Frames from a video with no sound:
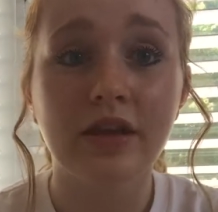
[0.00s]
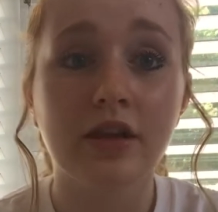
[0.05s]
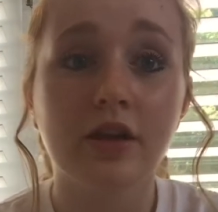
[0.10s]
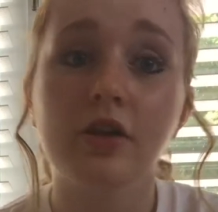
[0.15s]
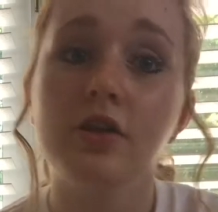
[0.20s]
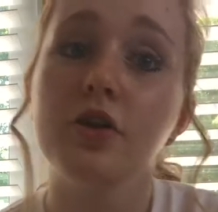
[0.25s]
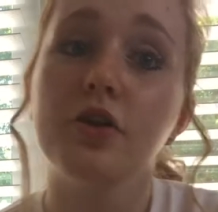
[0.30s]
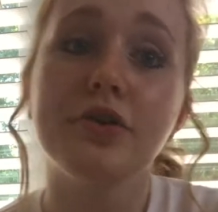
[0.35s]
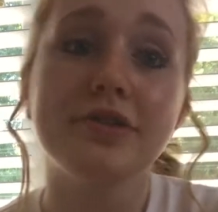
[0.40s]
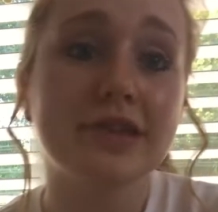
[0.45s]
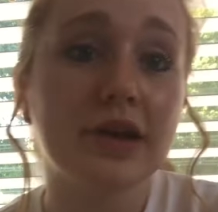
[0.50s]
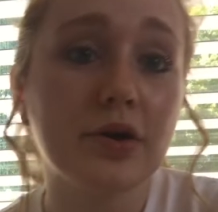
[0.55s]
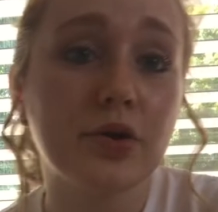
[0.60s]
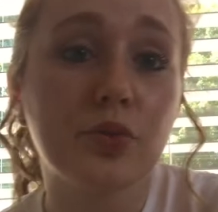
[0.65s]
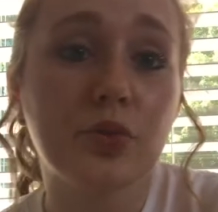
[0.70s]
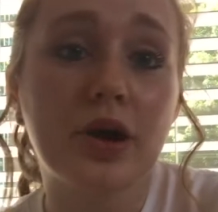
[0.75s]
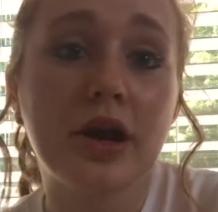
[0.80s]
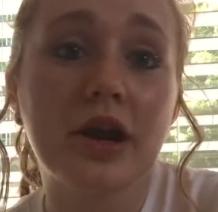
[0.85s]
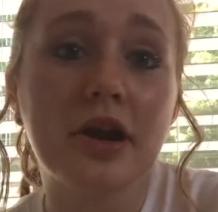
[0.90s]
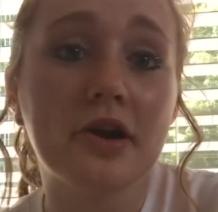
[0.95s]
clothes I would
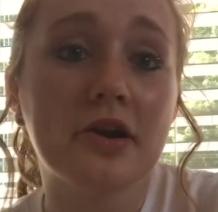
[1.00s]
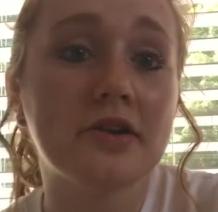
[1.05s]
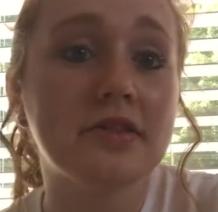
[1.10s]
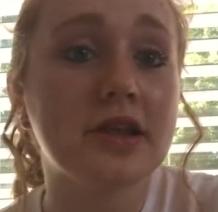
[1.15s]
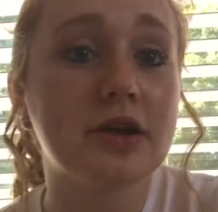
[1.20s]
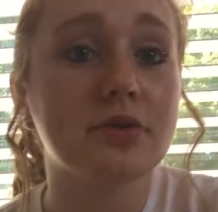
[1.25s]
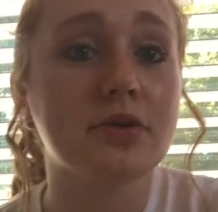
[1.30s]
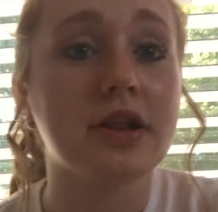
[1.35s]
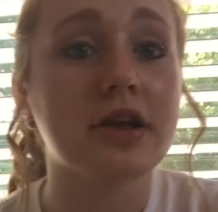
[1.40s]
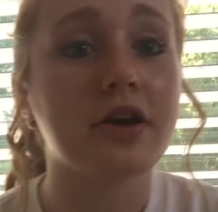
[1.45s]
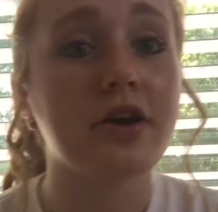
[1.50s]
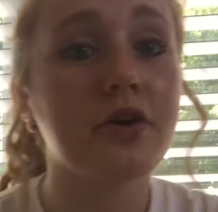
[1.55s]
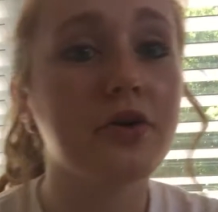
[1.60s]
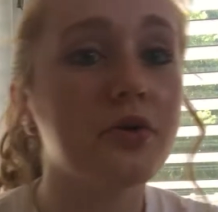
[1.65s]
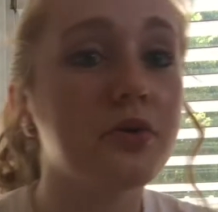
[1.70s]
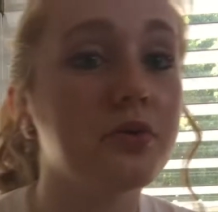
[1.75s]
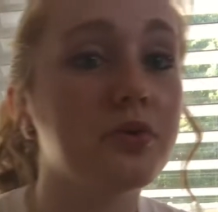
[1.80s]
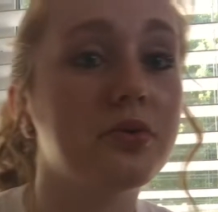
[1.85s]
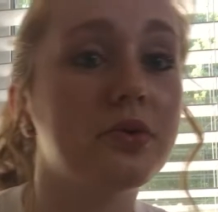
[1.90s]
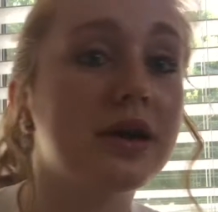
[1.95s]
wear, and they were like,
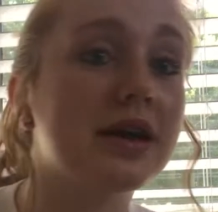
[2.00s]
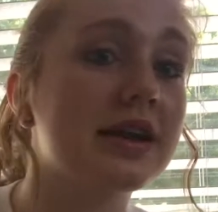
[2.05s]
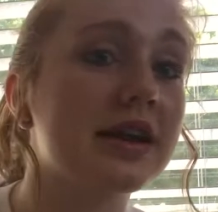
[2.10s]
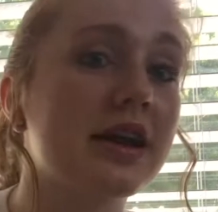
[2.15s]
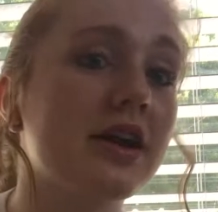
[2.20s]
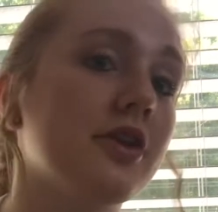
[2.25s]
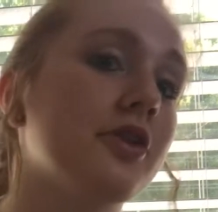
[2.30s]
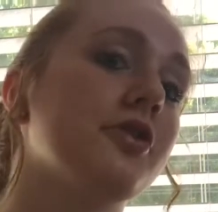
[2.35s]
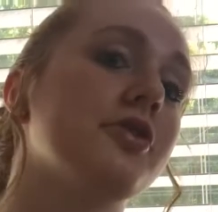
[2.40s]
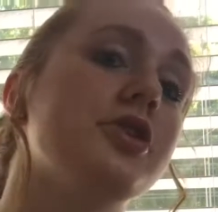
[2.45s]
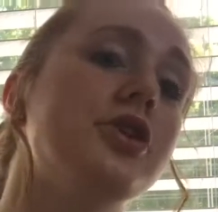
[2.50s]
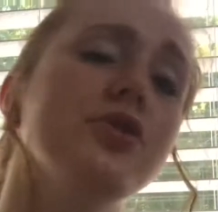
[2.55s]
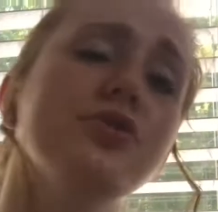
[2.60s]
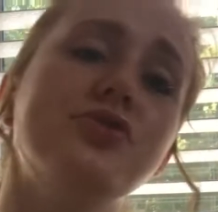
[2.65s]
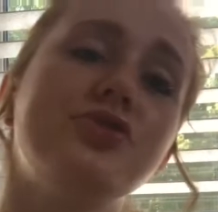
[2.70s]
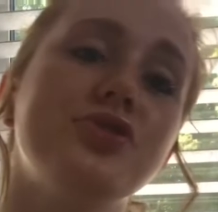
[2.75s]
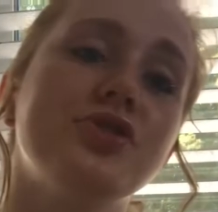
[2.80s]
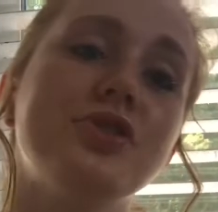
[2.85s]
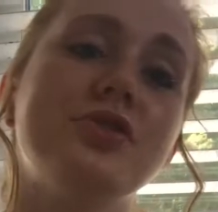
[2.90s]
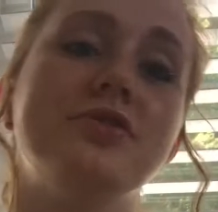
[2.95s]
oh, Anna Carol, you
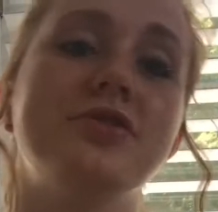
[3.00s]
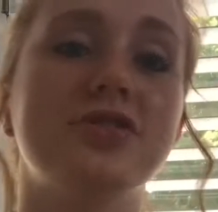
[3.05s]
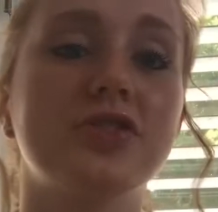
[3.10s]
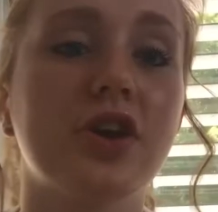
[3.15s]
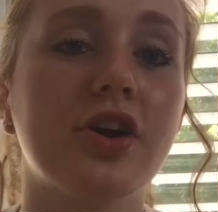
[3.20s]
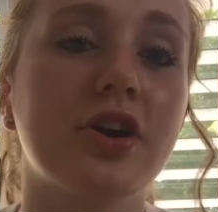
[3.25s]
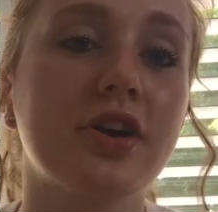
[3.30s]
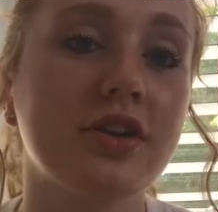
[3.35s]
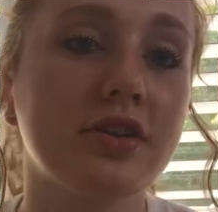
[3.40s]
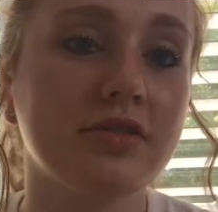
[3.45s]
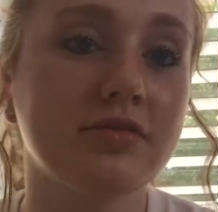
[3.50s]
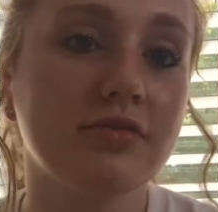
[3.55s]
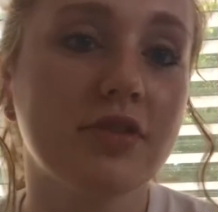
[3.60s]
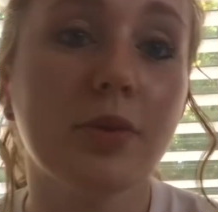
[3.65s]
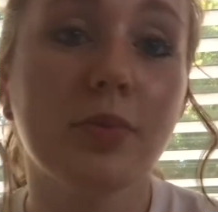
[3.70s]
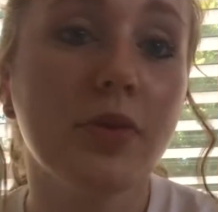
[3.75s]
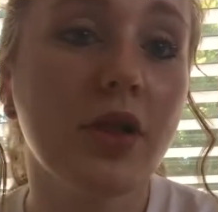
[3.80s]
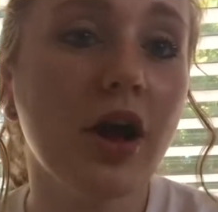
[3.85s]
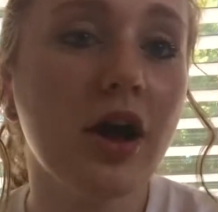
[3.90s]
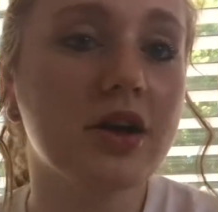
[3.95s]
should start
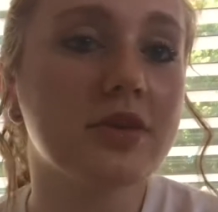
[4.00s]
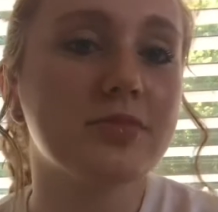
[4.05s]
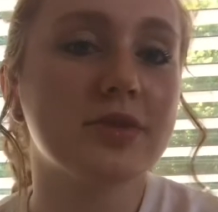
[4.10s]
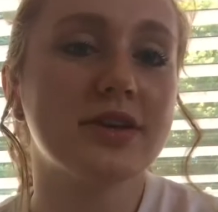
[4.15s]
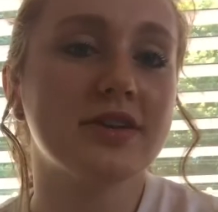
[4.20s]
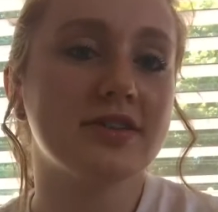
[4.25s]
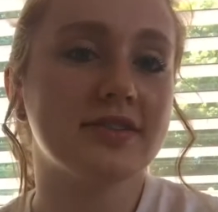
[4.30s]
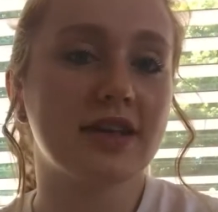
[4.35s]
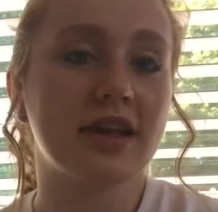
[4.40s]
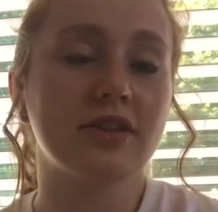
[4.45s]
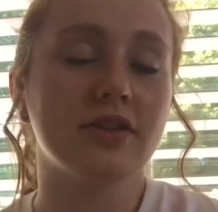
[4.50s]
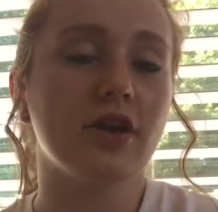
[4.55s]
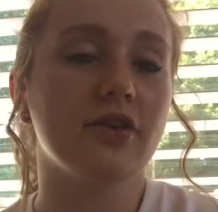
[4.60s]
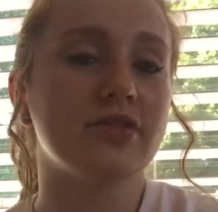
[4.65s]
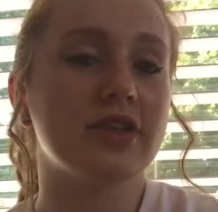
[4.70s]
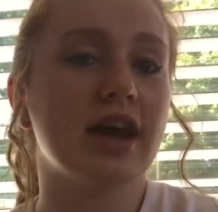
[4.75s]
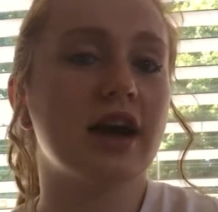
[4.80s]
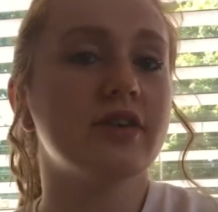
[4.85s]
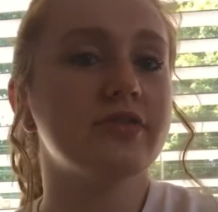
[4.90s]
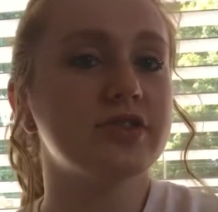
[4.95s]
a blog because I love
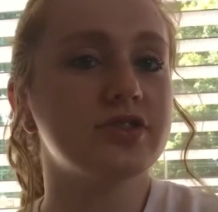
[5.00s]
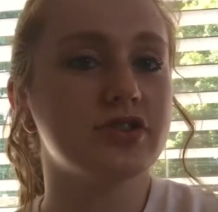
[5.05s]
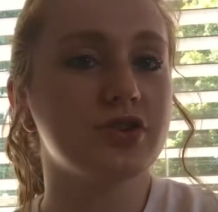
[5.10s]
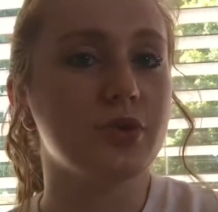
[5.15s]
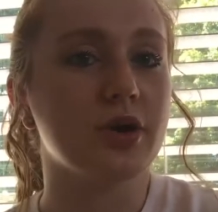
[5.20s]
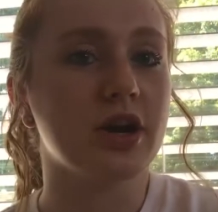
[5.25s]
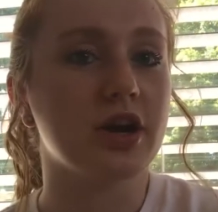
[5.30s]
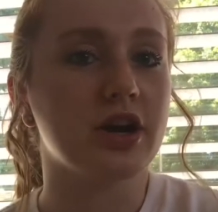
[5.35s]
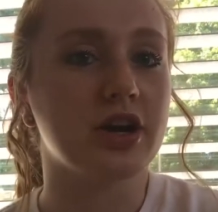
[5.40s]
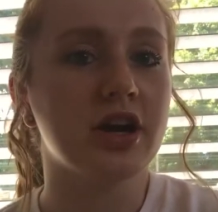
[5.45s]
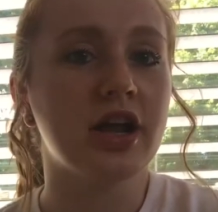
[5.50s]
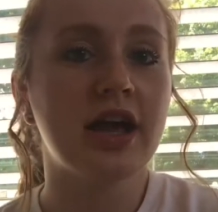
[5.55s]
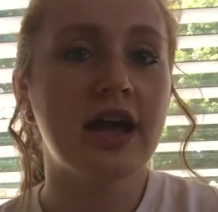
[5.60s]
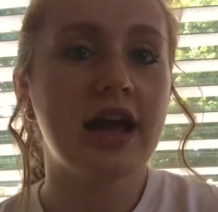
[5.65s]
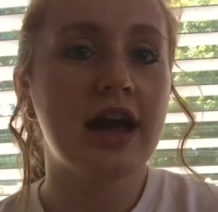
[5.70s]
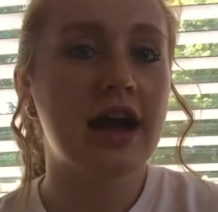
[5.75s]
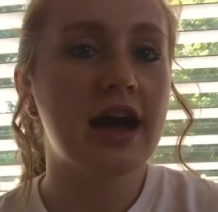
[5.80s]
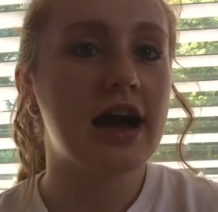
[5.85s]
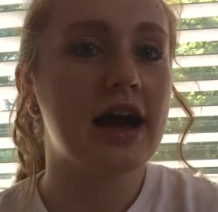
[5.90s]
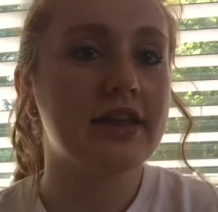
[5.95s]
the outfits you wear, and
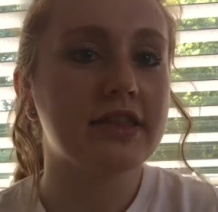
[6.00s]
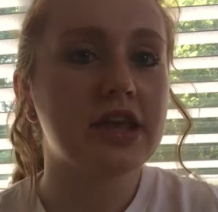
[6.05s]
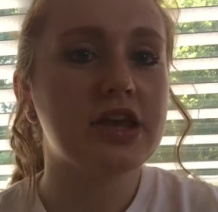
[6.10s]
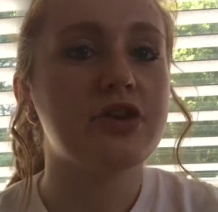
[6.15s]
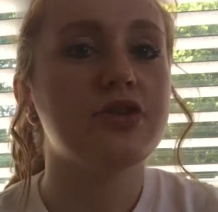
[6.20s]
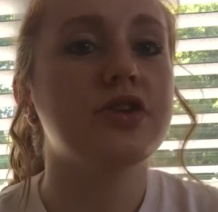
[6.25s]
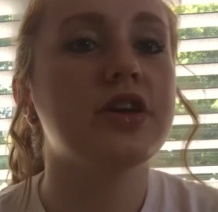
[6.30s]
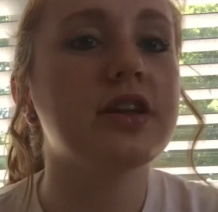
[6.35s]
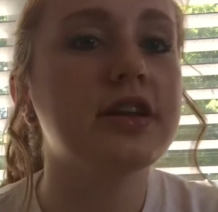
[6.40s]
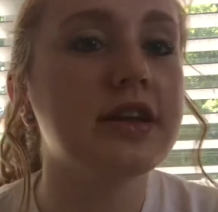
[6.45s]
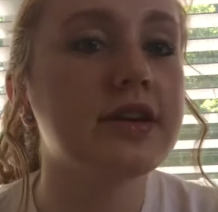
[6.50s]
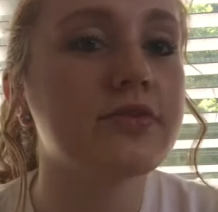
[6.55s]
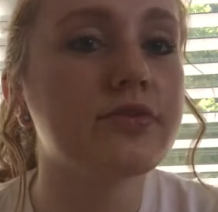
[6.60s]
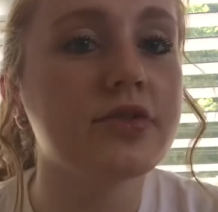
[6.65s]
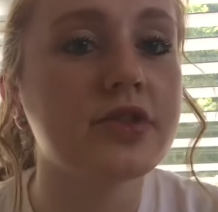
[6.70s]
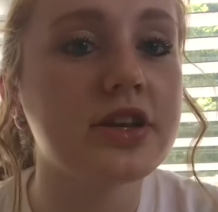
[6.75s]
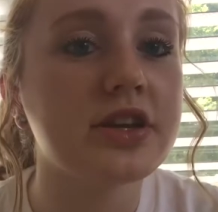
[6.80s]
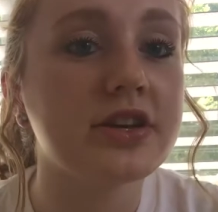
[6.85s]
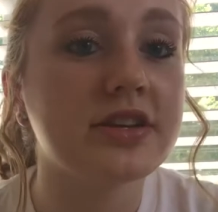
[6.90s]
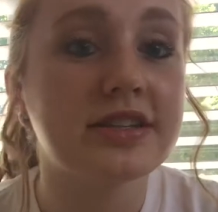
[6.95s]
I think you could give
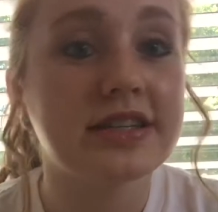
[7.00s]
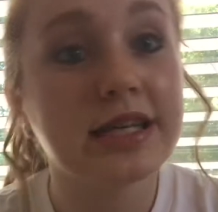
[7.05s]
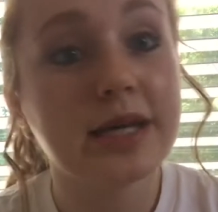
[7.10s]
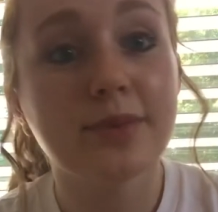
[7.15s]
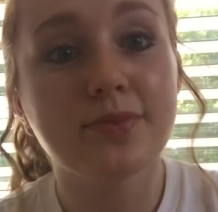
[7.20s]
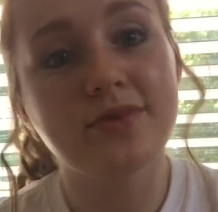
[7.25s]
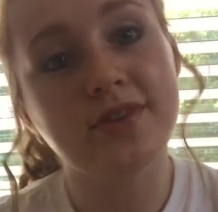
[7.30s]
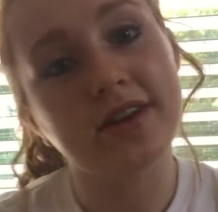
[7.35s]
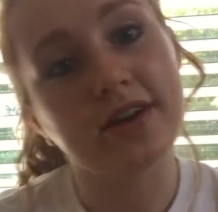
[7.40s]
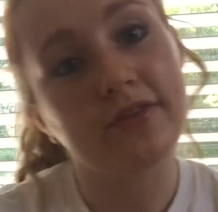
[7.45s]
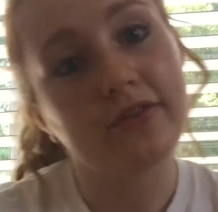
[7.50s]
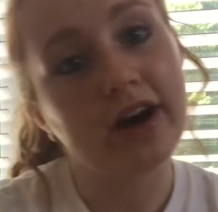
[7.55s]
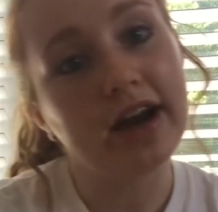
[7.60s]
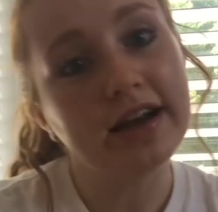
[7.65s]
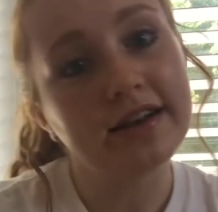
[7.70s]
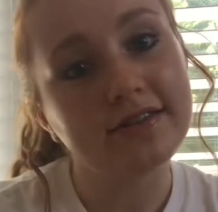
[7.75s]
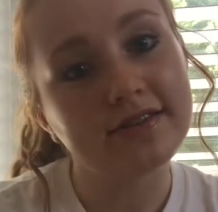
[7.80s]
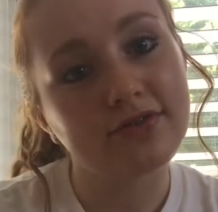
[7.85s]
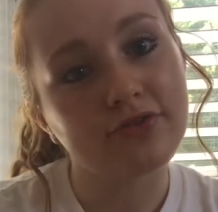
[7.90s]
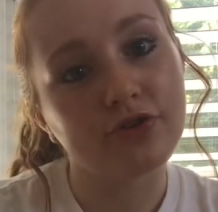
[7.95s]
really good tips and
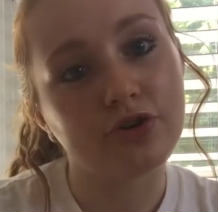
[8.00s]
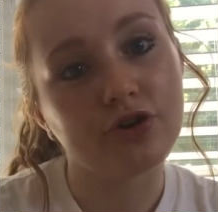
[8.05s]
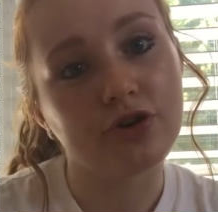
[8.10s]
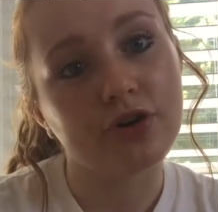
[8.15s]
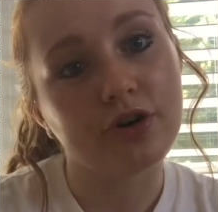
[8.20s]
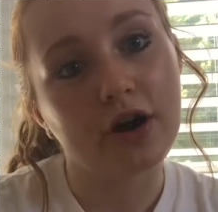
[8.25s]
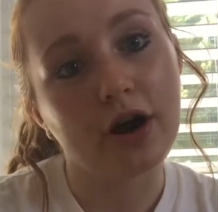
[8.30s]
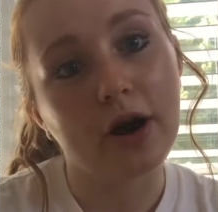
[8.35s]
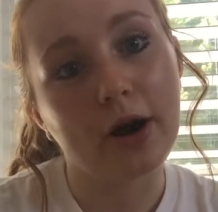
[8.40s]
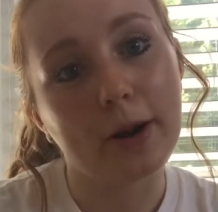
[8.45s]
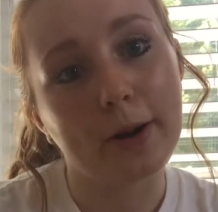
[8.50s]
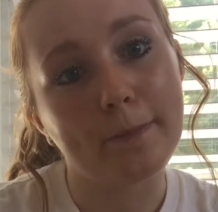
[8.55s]
advice for